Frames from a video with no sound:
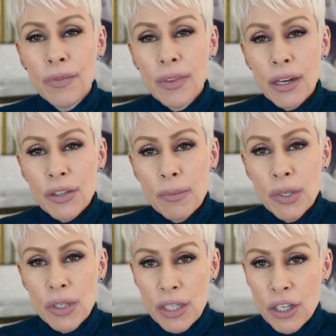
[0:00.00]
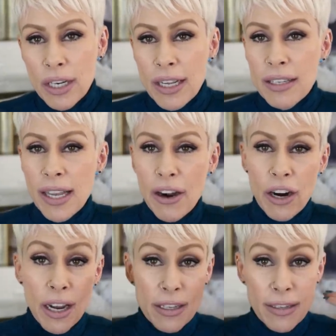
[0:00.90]
There's a musician. His
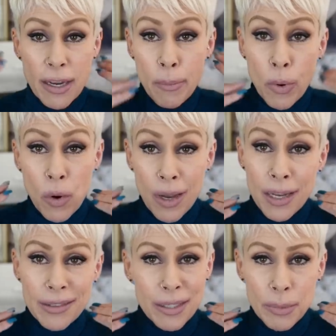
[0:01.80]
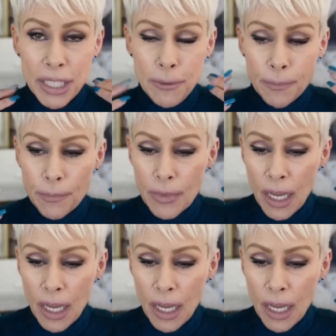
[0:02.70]
haircut is like a bowl cut to me.